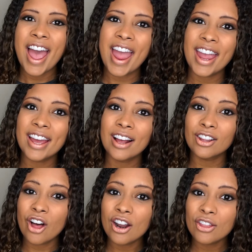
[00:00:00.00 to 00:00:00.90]
And
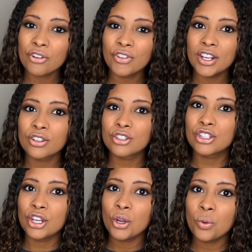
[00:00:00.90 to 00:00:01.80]
a lot of their feeders
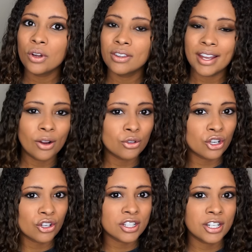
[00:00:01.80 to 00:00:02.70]
too, they don't
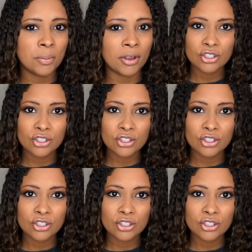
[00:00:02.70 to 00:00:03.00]
charge shipping.